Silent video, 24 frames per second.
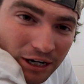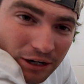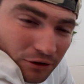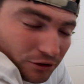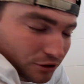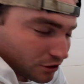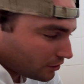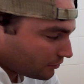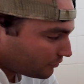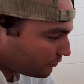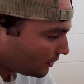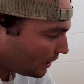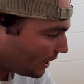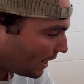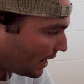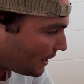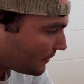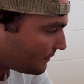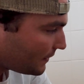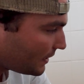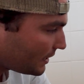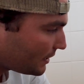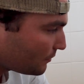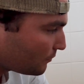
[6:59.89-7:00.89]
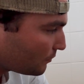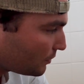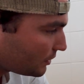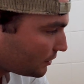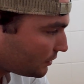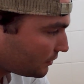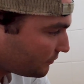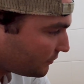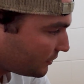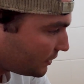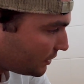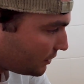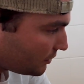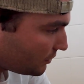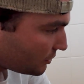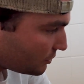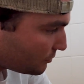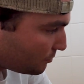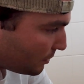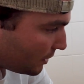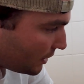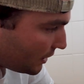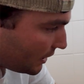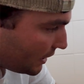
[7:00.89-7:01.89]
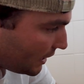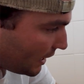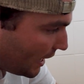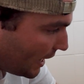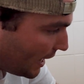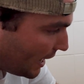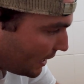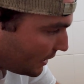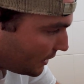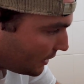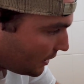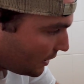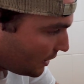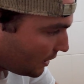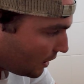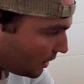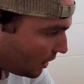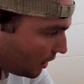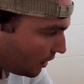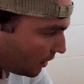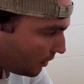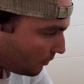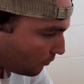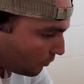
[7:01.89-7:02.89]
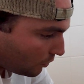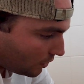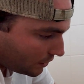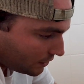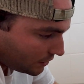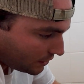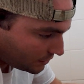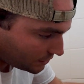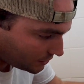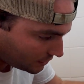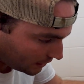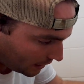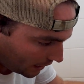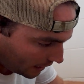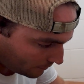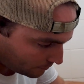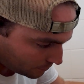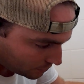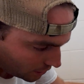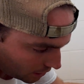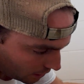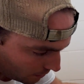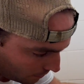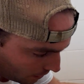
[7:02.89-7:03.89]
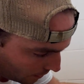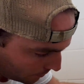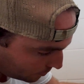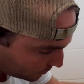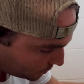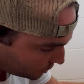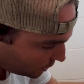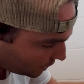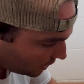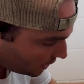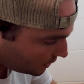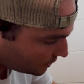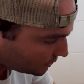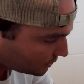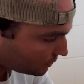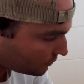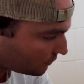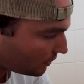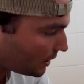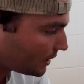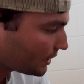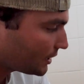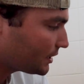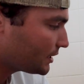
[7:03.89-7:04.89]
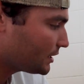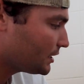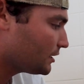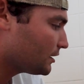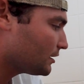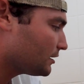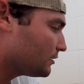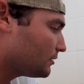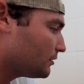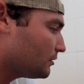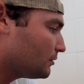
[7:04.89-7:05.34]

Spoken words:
I don't know if we had that in one of the videos, but he had one of these scabs come up just right here.